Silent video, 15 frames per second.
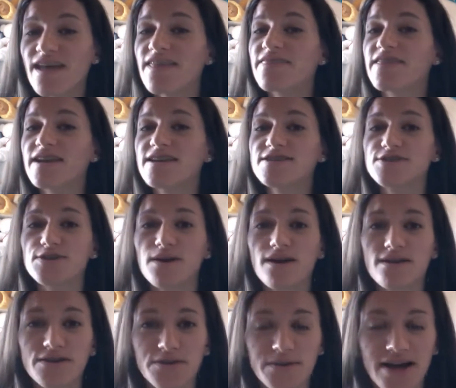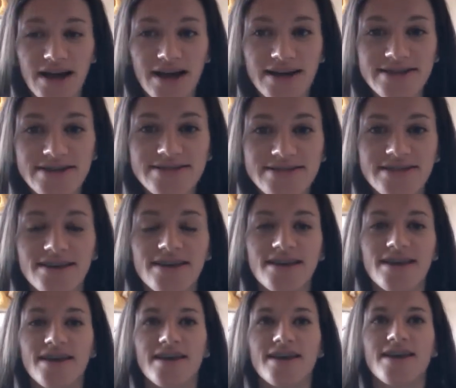Thanks to all you guys.
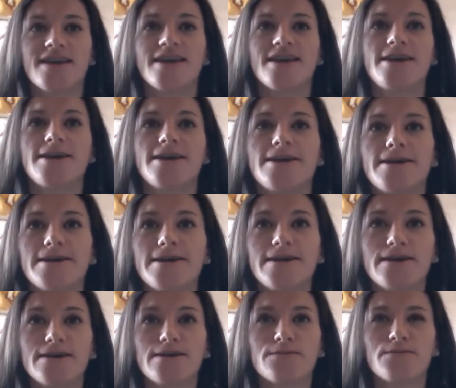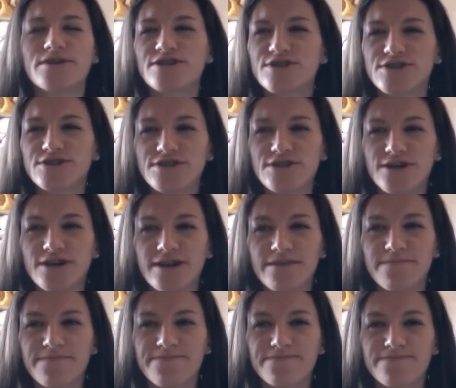Where to
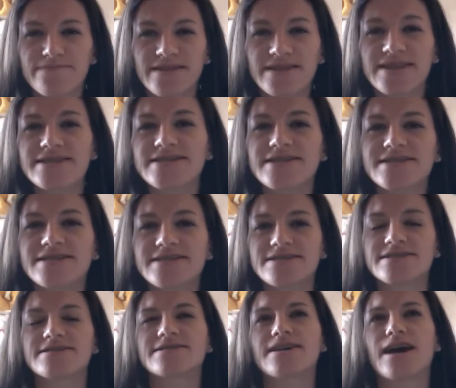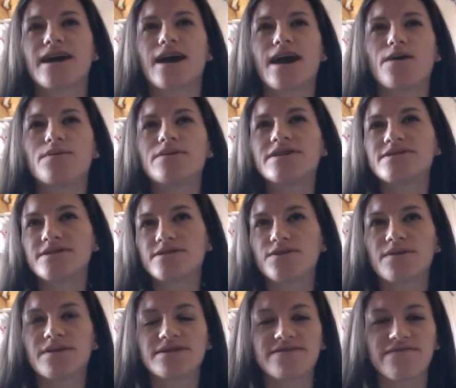start? This is I wanted to
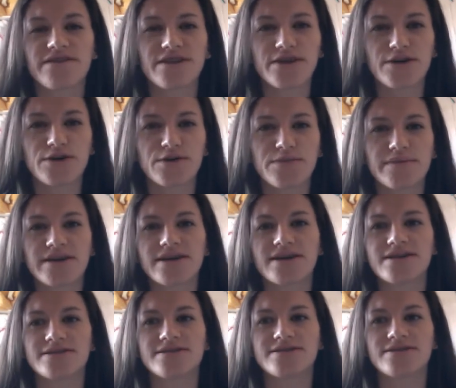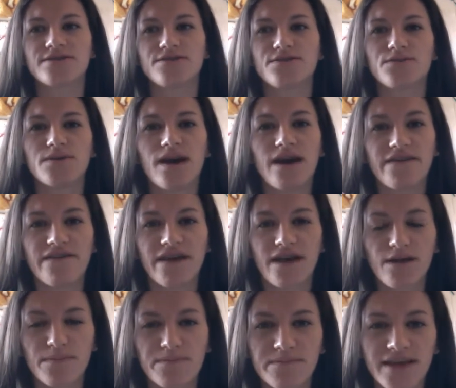do this video because you have
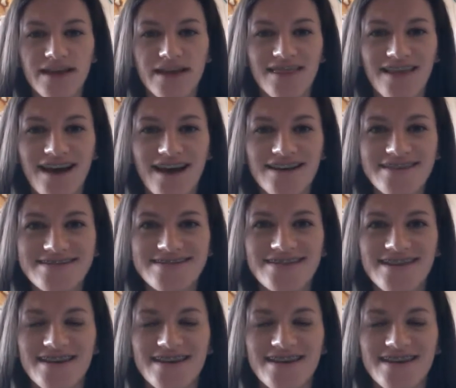helped me a lot,